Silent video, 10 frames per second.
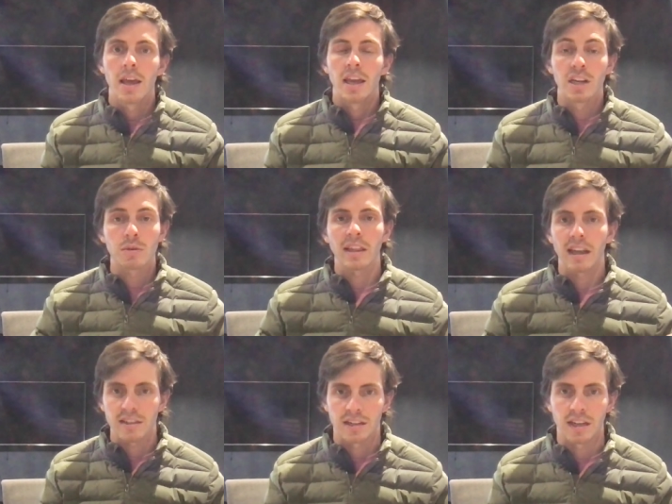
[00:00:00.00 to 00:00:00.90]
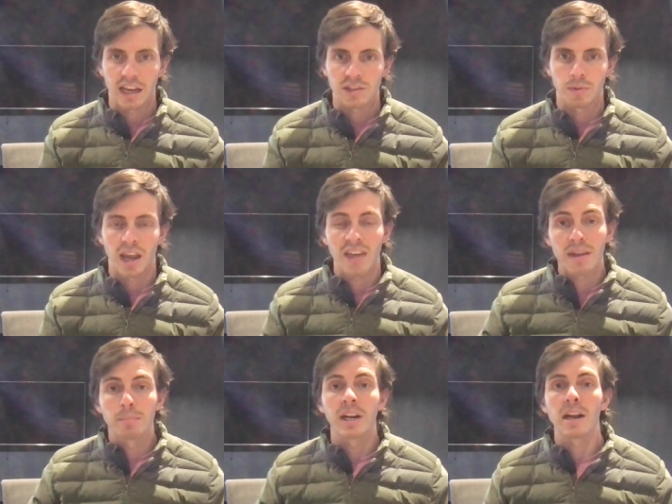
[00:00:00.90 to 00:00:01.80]
Here's what I'd like to see next week. And
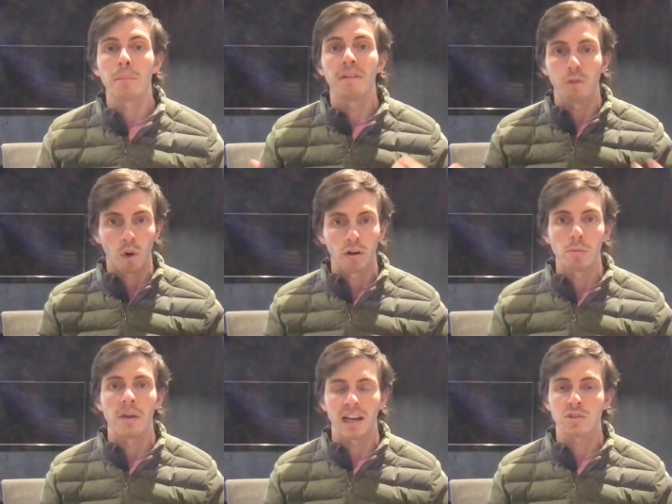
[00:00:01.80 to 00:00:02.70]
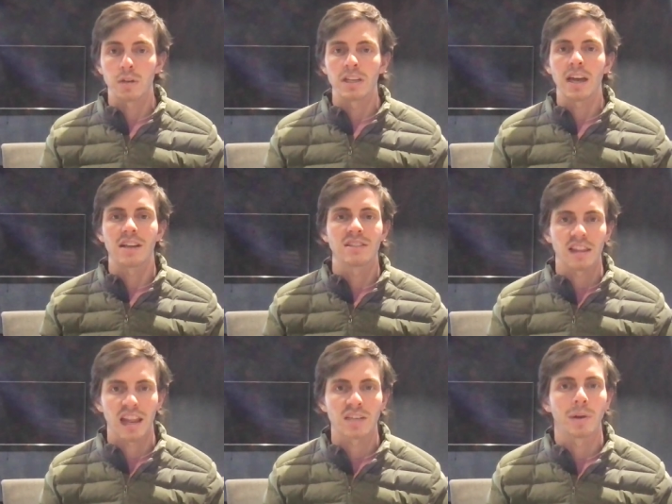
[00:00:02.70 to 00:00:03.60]
then bring it up before group next week to kind of
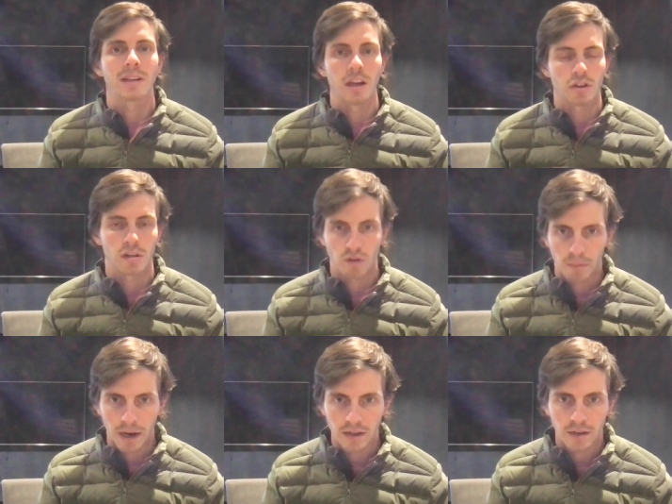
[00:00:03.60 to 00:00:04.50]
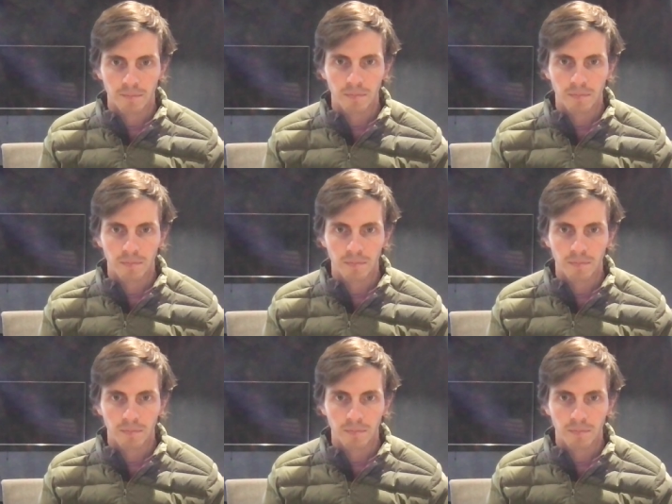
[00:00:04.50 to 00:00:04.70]
set that expectation as a reminder.